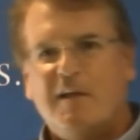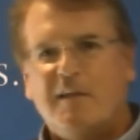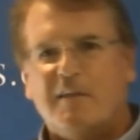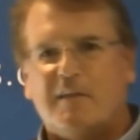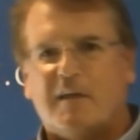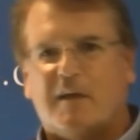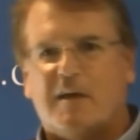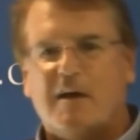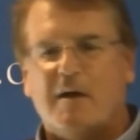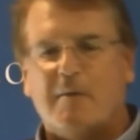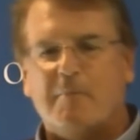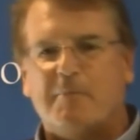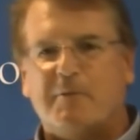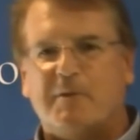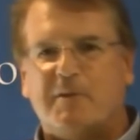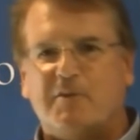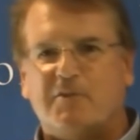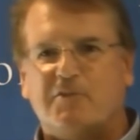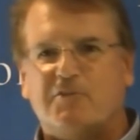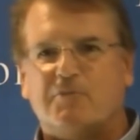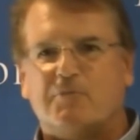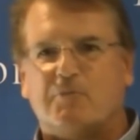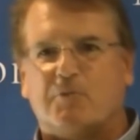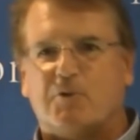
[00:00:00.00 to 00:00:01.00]
the
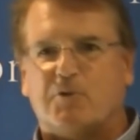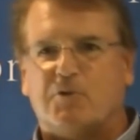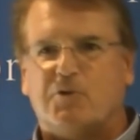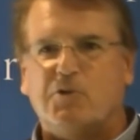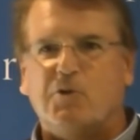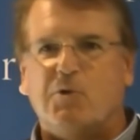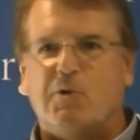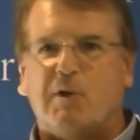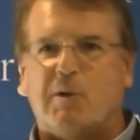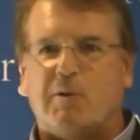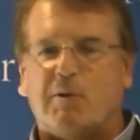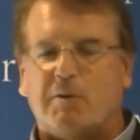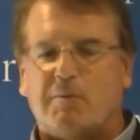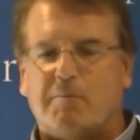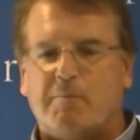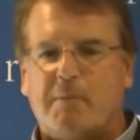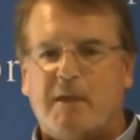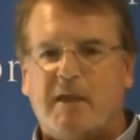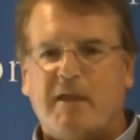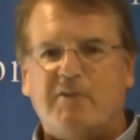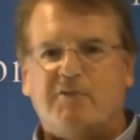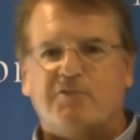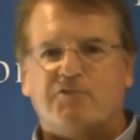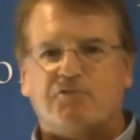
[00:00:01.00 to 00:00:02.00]
companies were doing what
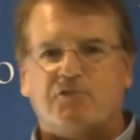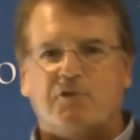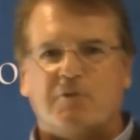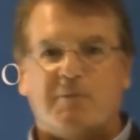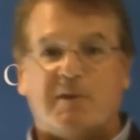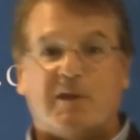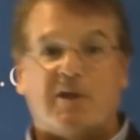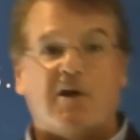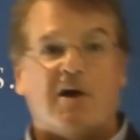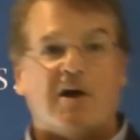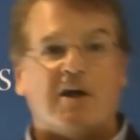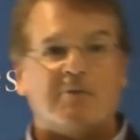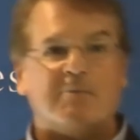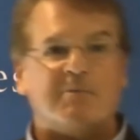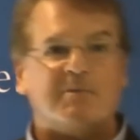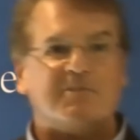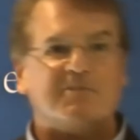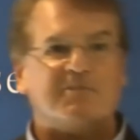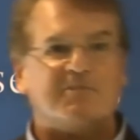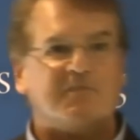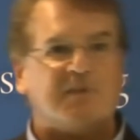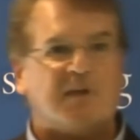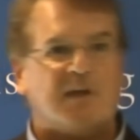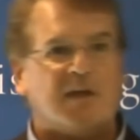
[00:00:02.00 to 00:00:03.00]
mainstream
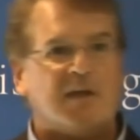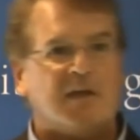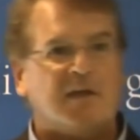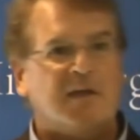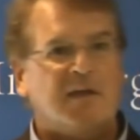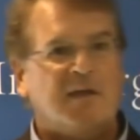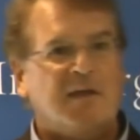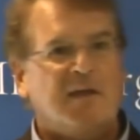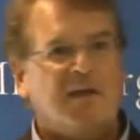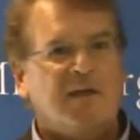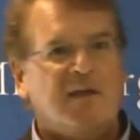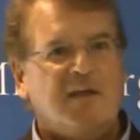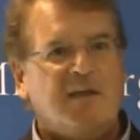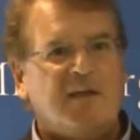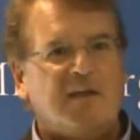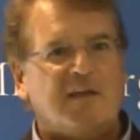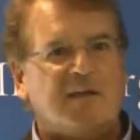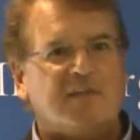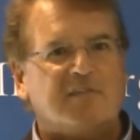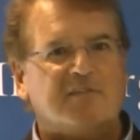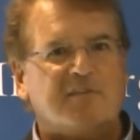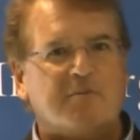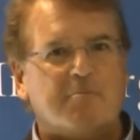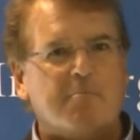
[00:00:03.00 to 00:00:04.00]
economists say
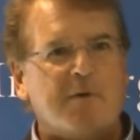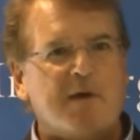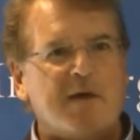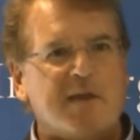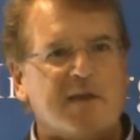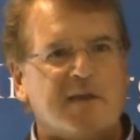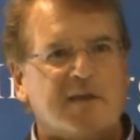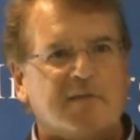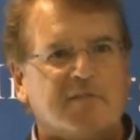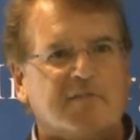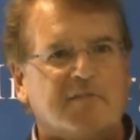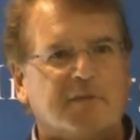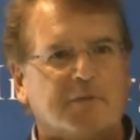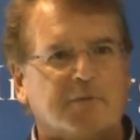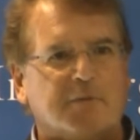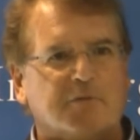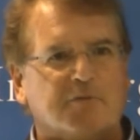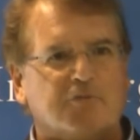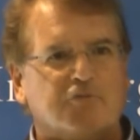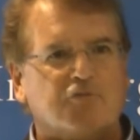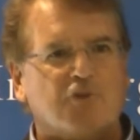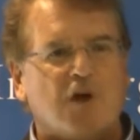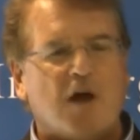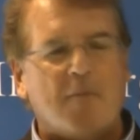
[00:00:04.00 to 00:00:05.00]
is competitive. They were
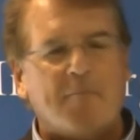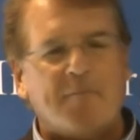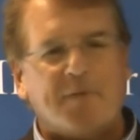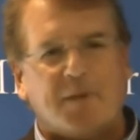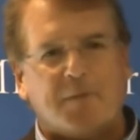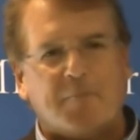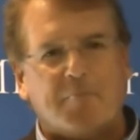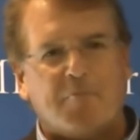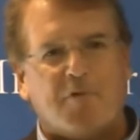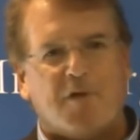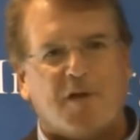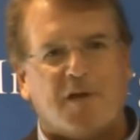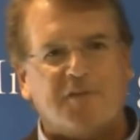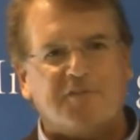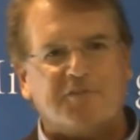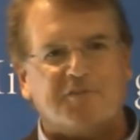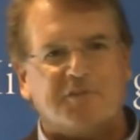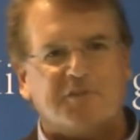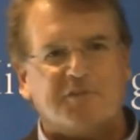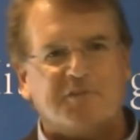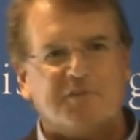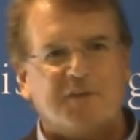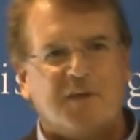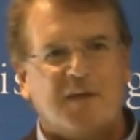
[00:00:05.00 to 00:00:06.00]
dropping
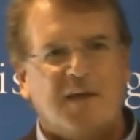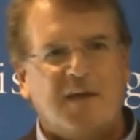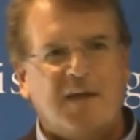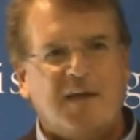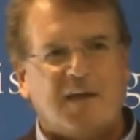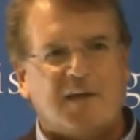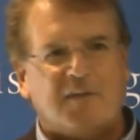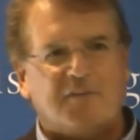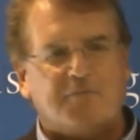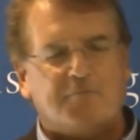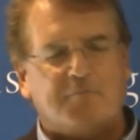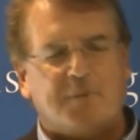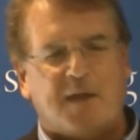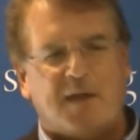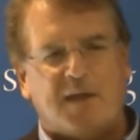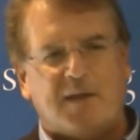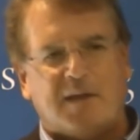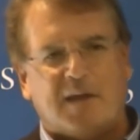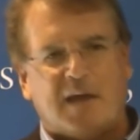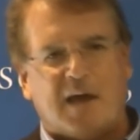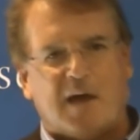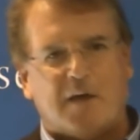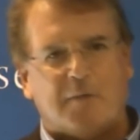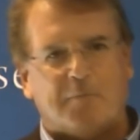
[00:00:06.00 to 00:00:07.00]
prices,
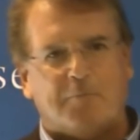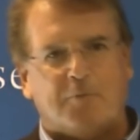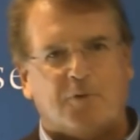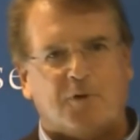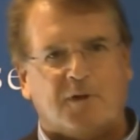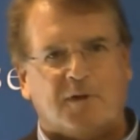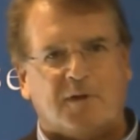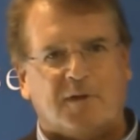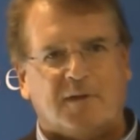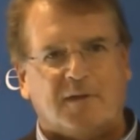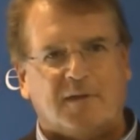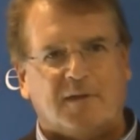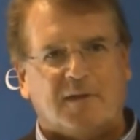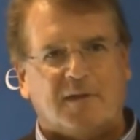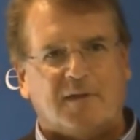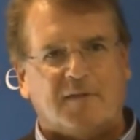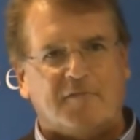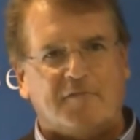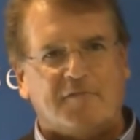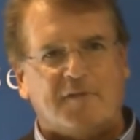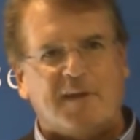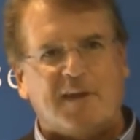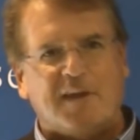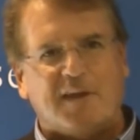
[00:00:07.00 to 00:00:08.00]
expanding output,
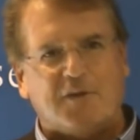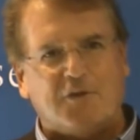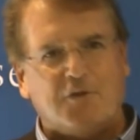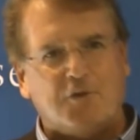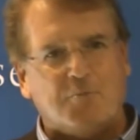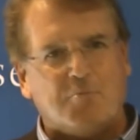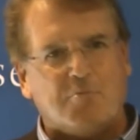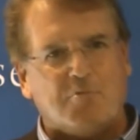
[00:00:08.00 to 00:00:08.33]
inventing new